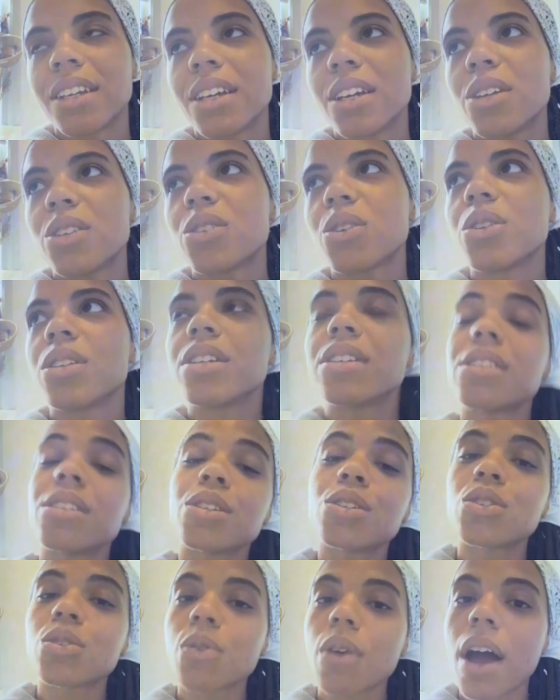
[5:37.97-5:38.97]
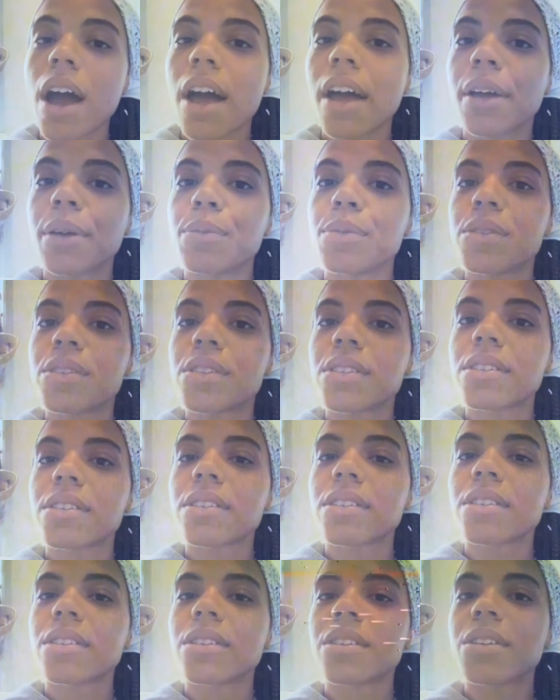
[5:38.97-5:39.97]
So this describes
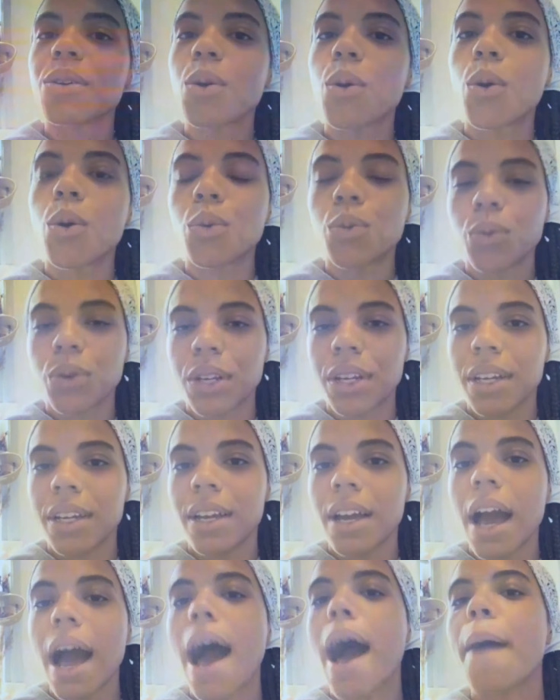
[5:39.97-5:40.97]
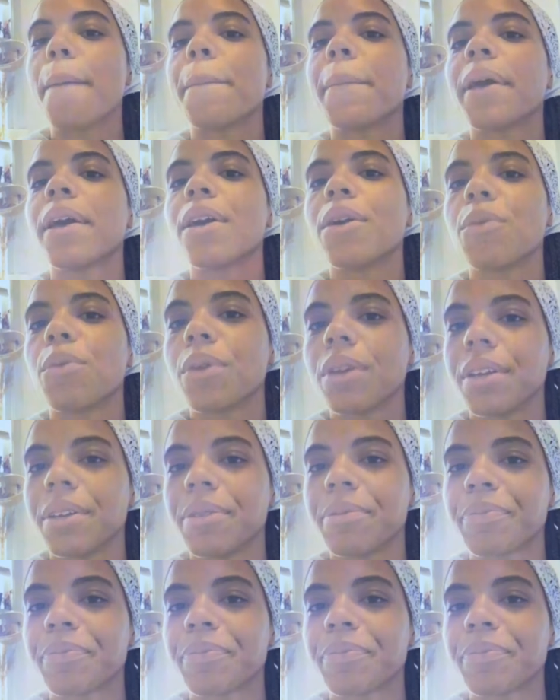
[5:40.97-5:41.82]
Ori Aperi.